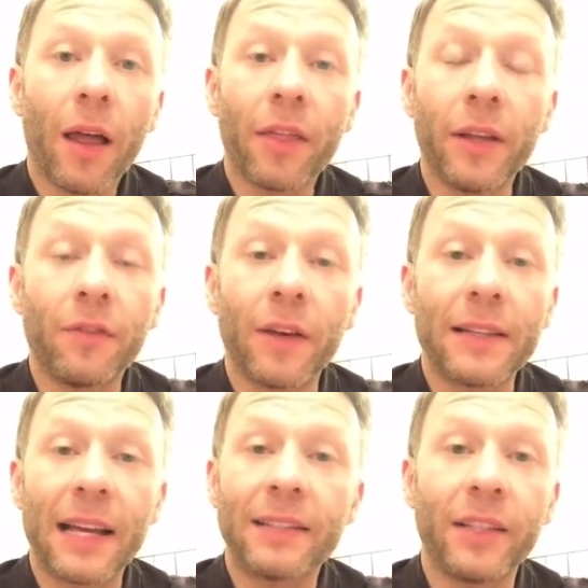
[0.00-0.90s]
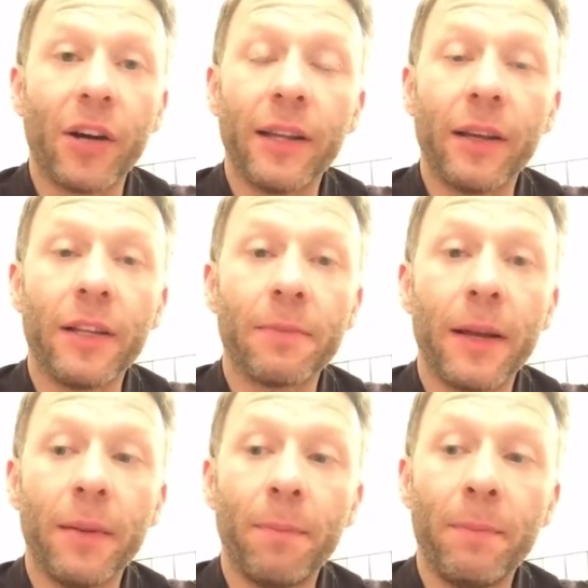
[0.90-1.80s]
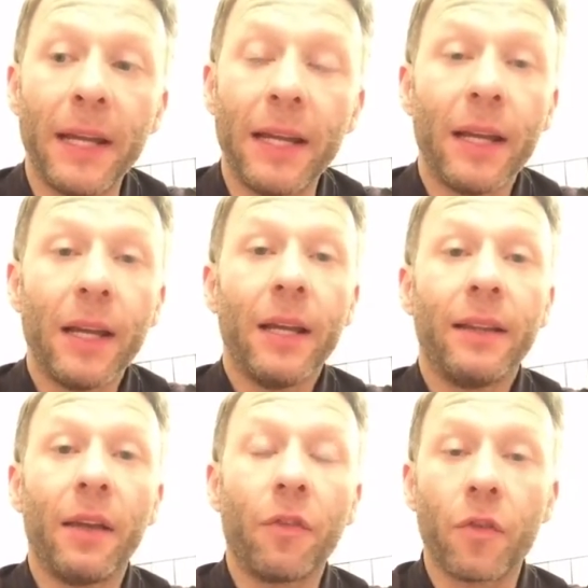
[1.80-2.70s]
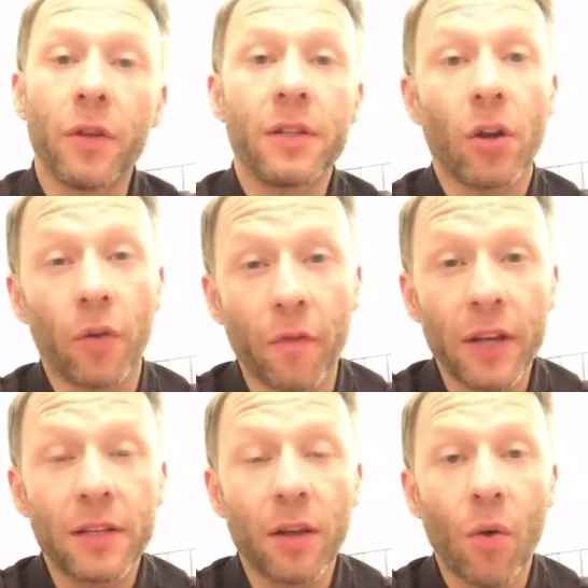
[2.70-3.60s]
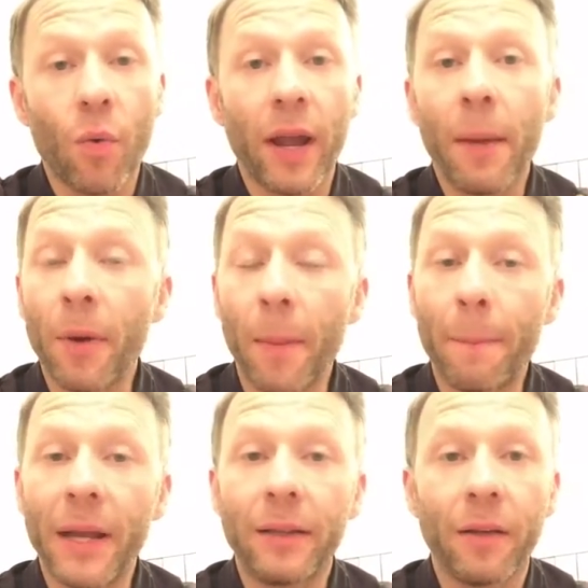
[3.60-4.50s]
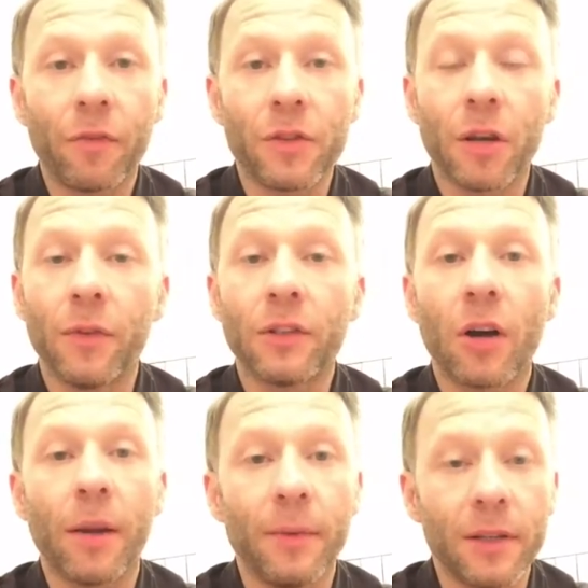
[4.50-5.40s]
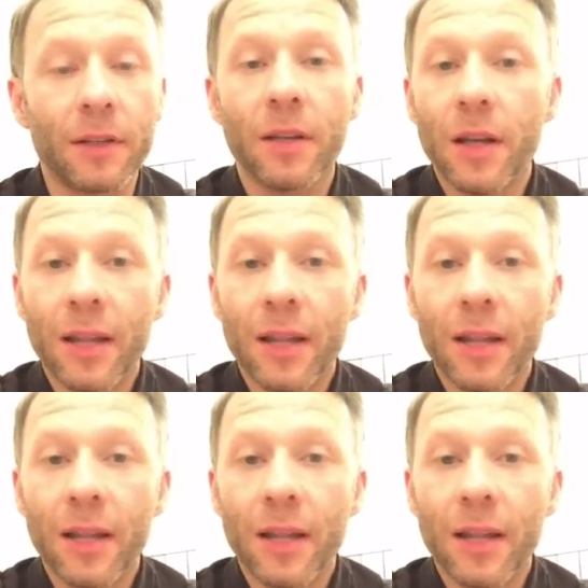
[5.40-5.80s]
I think it's a fantastic idea, and it's made a big difference on a very subtle way, but a big difference over time, because